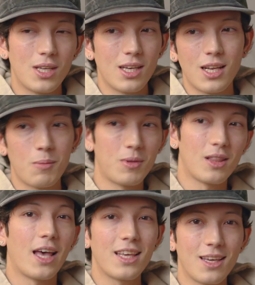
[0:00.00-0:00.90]
in, and I've
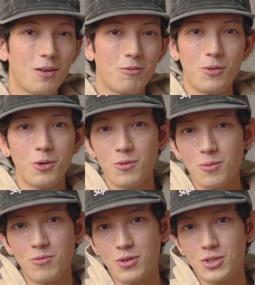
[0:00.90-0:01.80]
been liking a few of
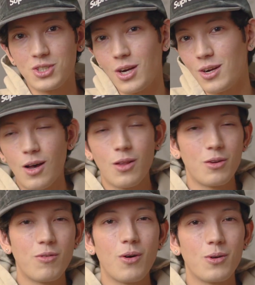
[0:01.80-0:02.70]
them for sure.
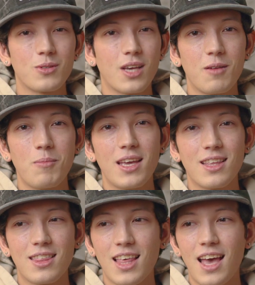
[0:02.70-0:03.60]
Other photos kind of
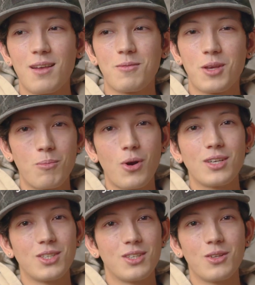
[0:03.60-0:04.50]
make that
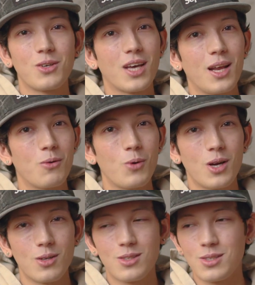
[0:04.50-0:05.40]
compression look kind of
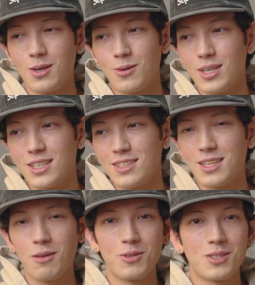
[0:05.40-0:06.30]
weird, so it's
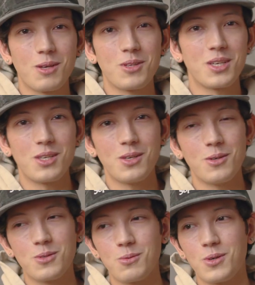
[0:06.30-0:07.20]
definitely something to
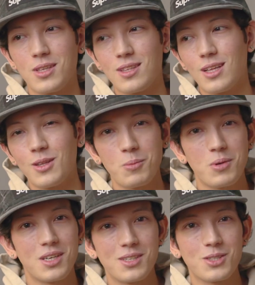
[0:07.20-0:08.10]
use with a little
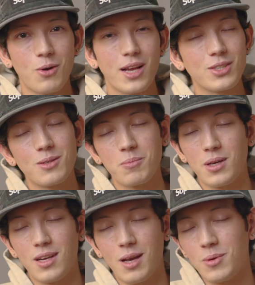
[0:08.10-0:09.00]
bit of discretion,
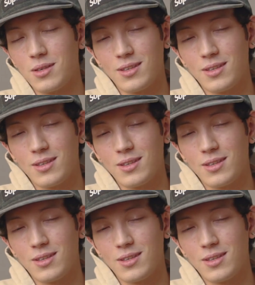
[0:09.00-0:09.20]
but I've been